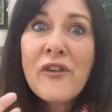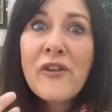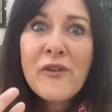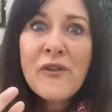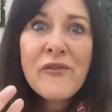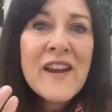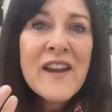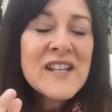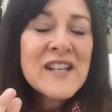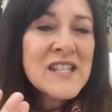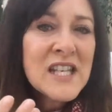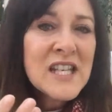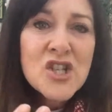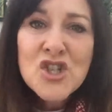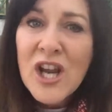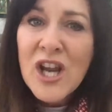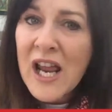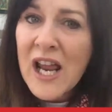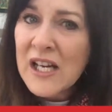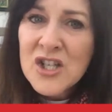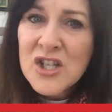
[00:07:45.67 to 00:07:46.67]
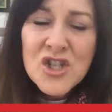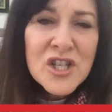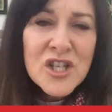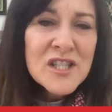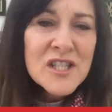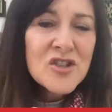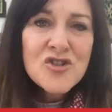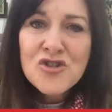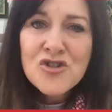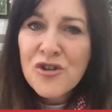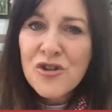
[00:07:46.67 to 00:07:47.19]
we're facing
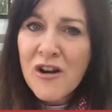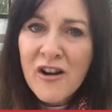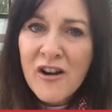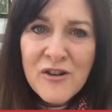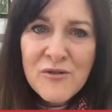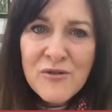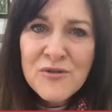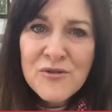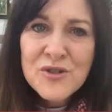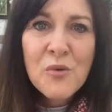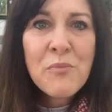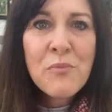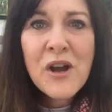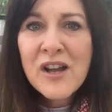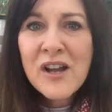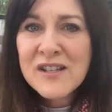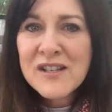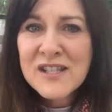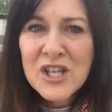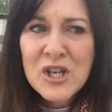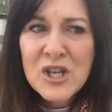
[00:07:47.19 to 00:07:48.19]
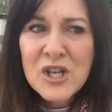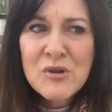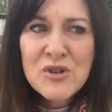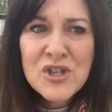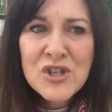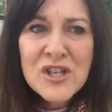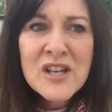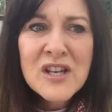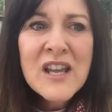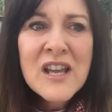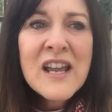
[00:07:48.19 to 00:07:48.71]
challenges and trials or
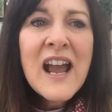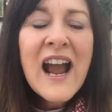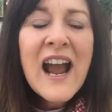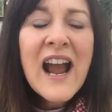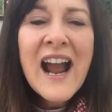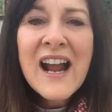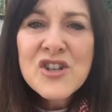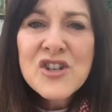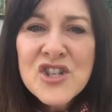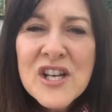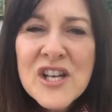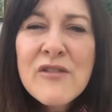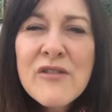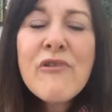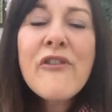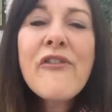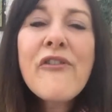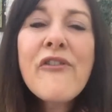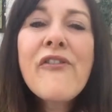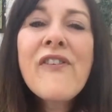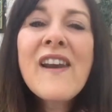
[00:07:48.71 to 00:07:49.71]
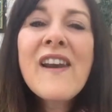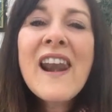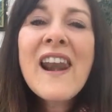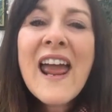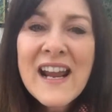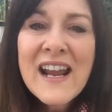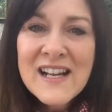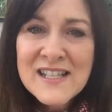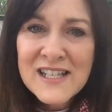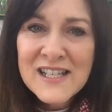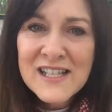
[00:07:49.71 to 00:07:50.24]
persecution, actually
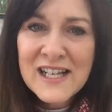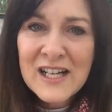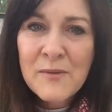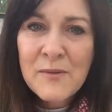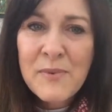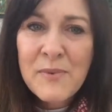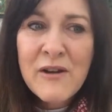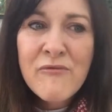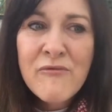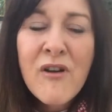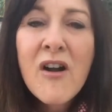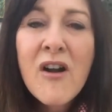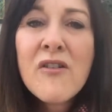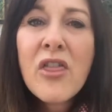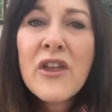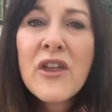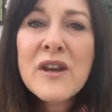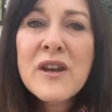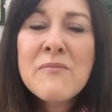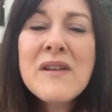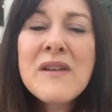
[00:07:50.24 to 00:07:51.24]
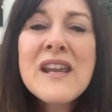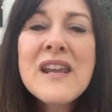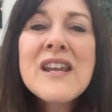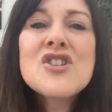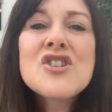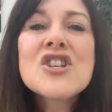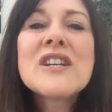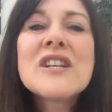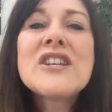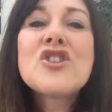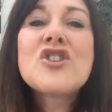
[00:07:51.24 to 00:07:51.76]
reflect a little bit rather than
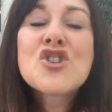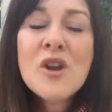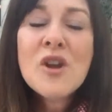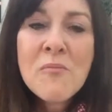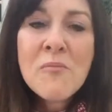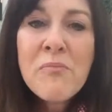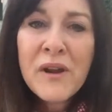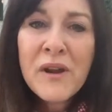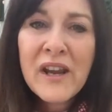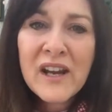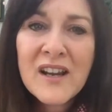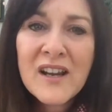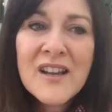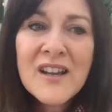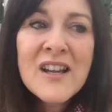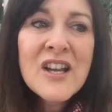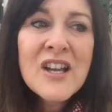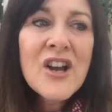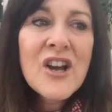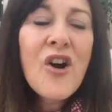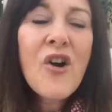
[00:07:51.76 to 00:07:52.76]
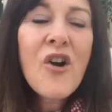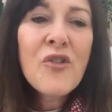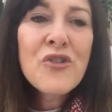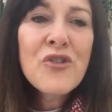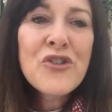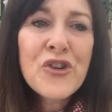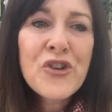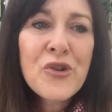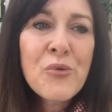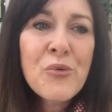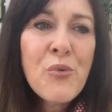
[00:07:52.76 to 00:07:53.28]
immediately jumping
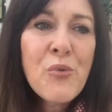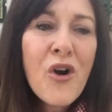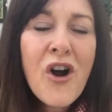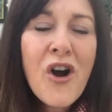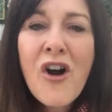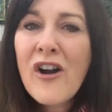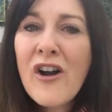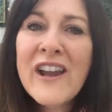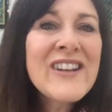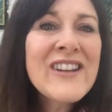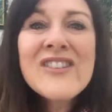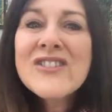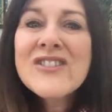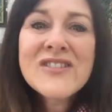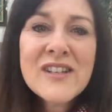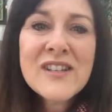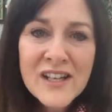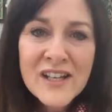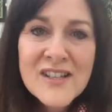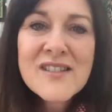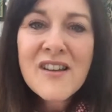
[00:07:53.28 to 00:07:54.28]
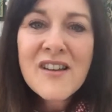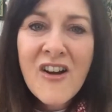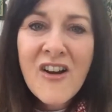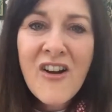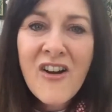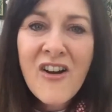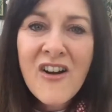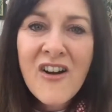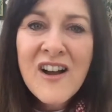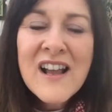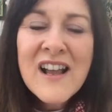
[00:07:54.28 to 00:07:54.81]
onto what our instincts
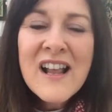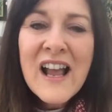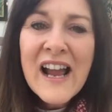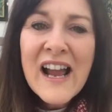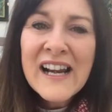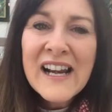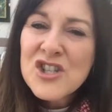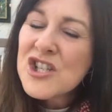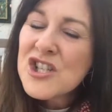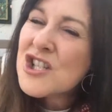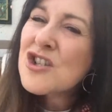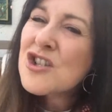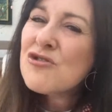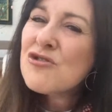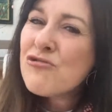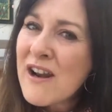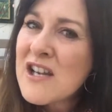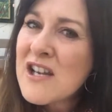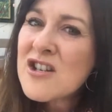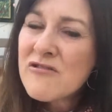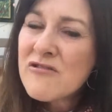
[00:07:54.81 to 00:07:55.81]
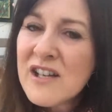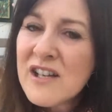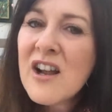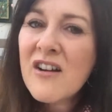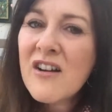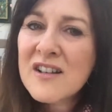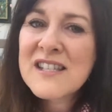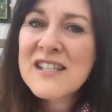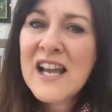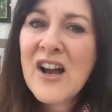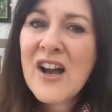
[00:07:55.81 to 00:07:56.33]
are, and actually surrendering
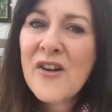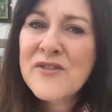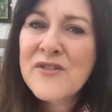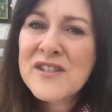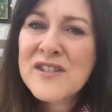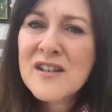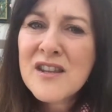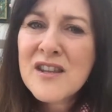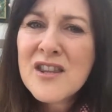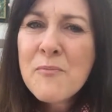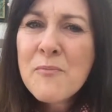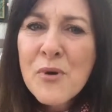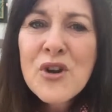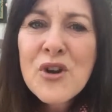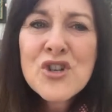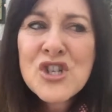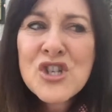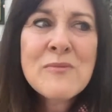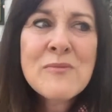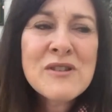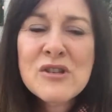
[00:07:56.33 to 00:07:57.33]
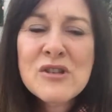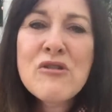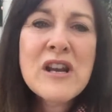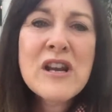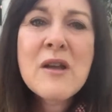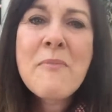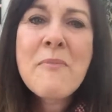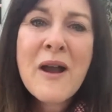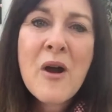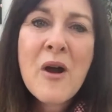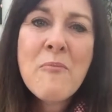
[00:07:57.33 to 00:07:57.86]
ourselves. And the book of James is
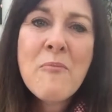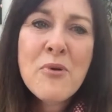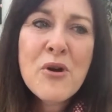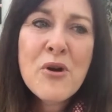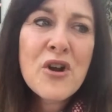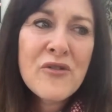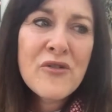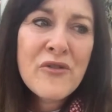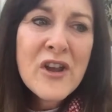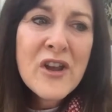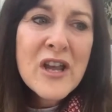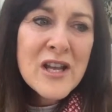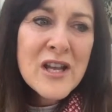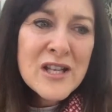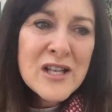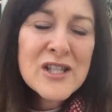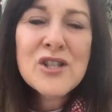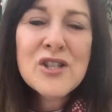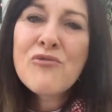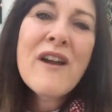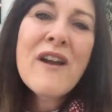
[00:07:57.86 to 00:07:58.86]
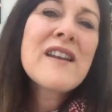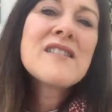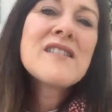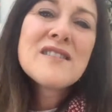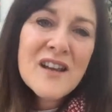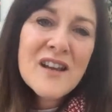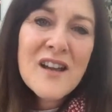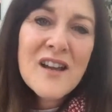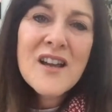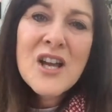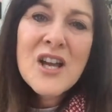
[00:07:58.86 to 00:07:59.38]
really about a book of
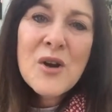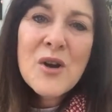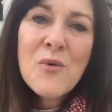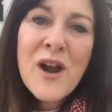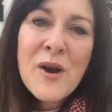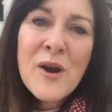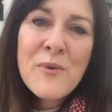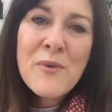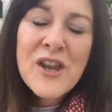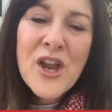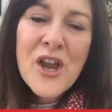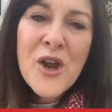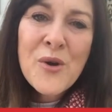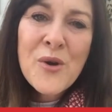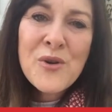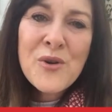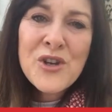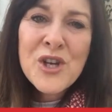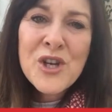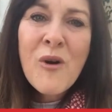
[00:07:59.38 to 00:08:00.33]
surrender, where we go,